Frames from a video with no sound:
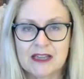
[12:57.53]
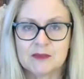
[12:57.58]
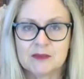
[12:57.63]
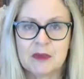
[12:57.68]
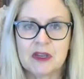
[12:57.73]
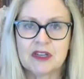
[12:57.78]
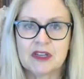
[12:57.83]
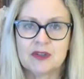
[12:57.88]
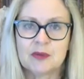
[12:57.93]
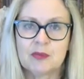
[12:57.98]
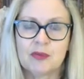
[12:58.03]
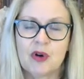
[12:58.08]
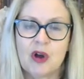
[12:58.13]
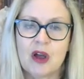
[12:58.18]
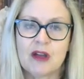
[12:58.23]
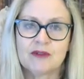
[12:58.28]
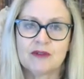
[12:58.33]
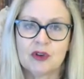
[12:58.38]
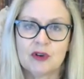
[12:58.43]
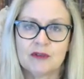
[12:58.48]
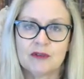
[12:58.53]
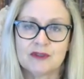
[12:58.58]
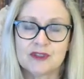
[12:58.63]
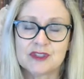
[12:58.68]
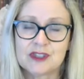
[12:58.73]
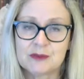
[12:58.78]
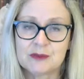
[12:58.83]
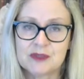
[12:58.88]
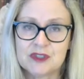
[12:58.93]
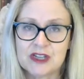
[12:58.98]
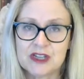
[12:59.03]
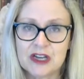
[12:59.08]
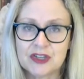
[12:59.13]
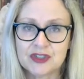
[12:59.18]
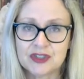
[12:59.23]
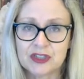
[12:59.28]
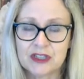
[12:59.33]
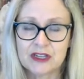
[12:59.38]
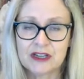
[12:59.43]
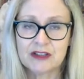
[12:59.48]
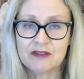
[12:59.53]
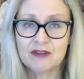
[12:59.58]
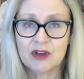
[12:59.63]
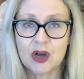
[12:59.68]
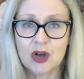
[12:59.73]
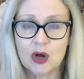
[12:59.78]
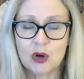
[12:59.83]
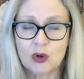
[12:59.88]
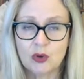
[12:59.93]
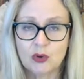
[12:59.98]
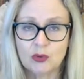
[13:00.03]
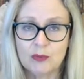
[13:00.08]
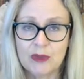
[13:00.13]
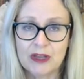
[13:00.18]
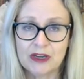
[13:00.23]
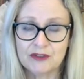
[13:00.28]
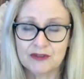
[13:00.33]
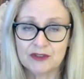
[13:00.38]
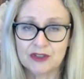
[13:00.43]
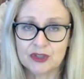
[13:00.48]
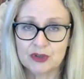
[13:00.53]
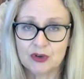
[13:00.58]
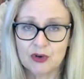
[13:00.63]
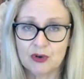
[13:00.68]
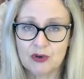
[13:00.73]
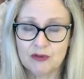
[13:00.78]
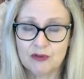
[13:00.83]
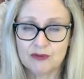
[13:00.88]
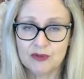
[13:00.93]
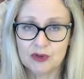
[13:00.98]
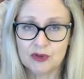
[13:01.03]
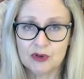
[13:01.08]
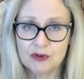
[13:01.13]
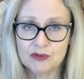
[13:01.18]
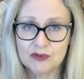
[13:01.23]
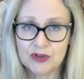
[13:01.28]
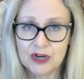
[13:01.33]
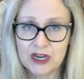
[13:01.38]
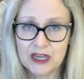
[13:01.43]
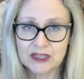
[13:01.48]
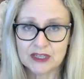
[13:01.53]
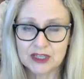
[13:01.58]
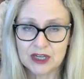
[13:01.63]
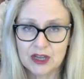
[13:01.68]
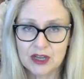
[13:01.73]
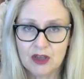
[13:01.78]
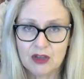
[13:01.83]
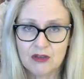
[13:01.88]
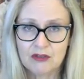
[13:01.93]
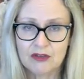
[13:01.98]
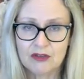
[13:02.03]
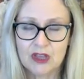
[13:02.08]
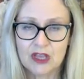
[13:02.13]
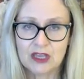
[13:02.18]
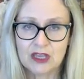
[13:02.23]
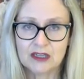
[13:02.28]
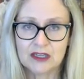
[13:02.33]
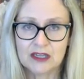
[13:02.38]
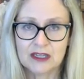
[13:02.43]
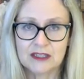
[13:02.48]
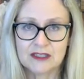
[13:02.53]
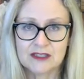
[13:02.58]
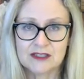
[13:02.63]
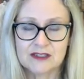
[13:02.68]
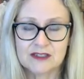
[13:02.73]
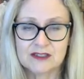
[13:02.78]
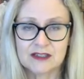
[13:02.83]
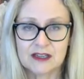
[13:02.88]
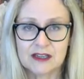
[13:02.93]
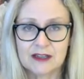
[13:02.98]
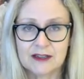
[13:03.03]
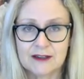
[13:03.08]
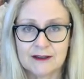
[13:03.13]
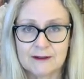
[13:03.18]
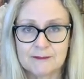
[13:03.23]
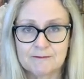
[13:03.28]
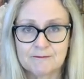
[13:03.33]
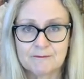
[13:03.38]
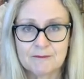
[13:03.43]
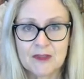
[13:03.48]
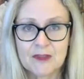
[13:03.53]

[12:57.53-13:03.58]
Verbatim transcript: has been deprived of substantially the whole benefit of the contract, then it's uh,